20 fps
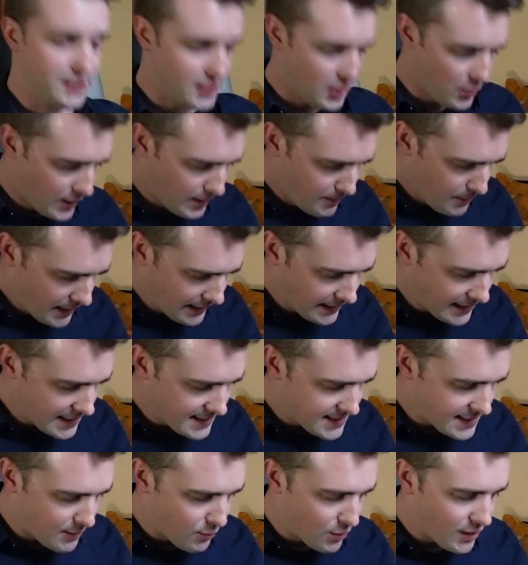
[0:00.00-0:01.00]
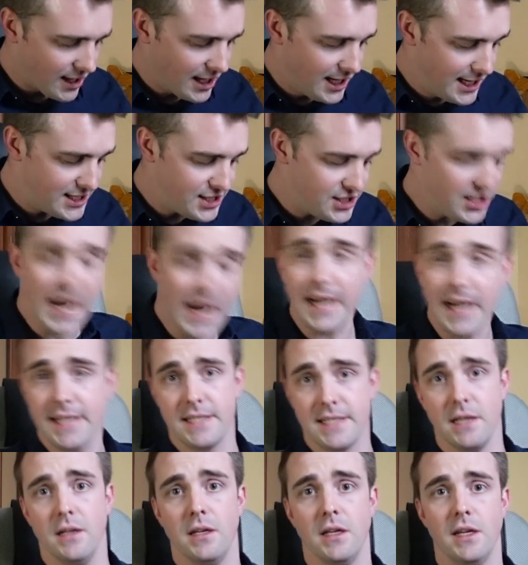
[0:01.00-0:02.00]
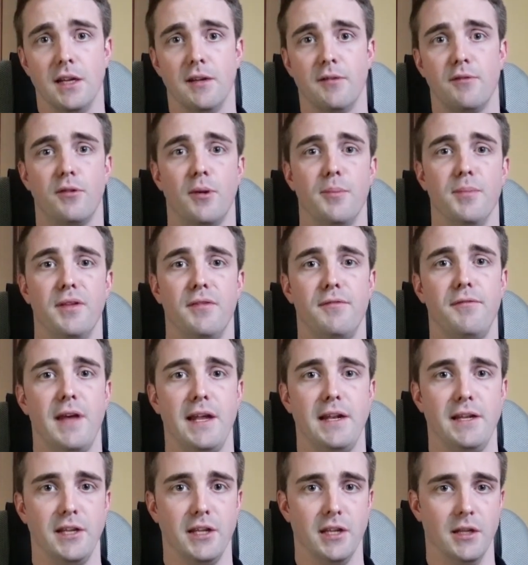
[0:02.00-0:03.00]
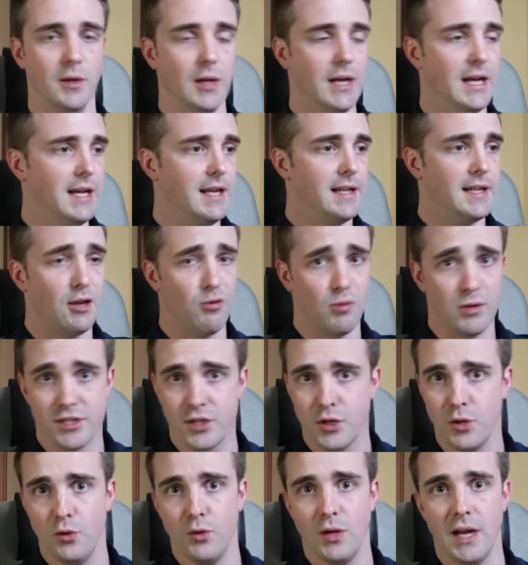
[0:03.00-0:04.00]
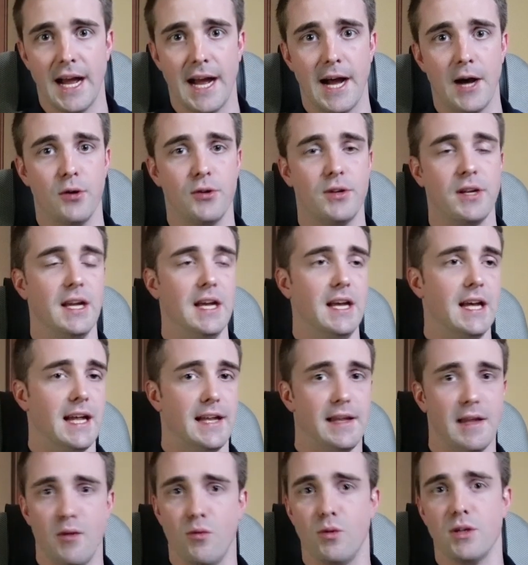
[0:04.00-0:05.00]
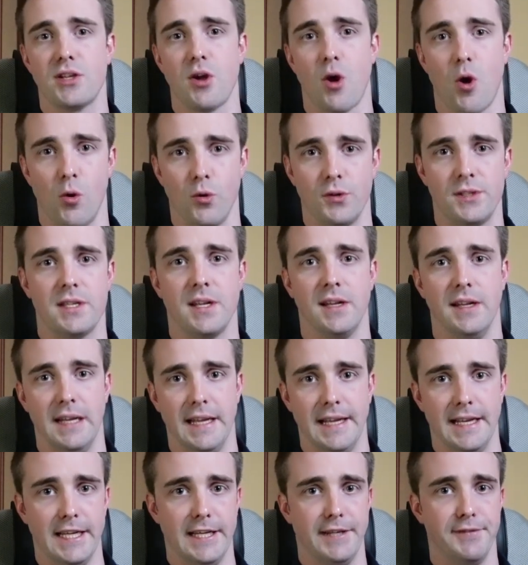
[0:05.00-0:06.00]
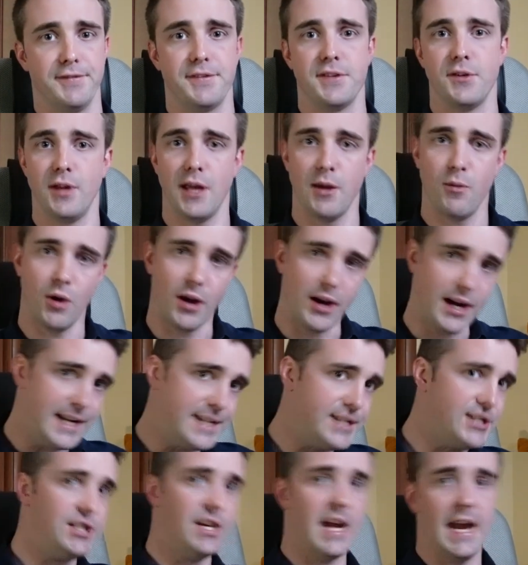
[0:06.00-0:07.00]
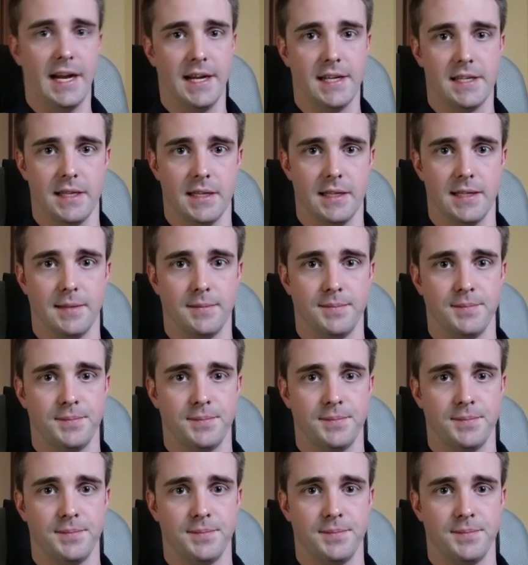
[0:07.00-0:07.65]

So in my case, they were ejected from the venue. They were too loud and they were told to leave. So they were ejected.